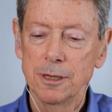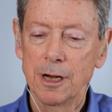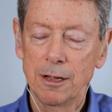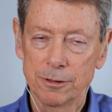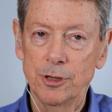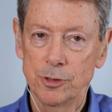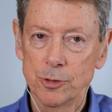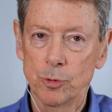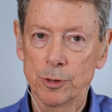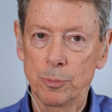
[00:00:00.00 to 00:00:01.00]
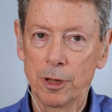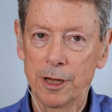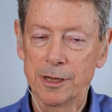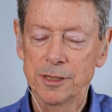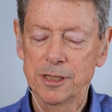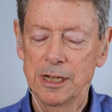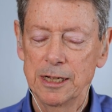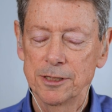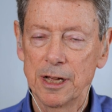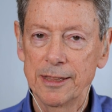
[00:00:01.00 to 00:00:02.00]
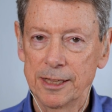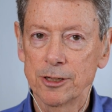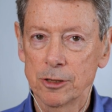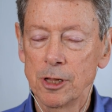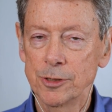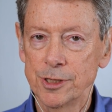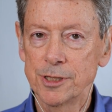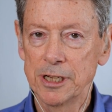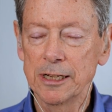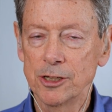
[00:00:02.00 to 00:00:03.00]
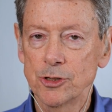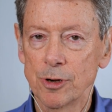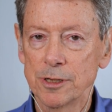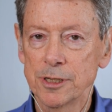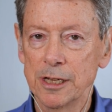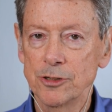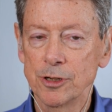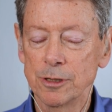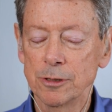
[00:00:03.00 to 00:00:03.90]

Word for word: I'll use the word bliss, so I think the closest English translation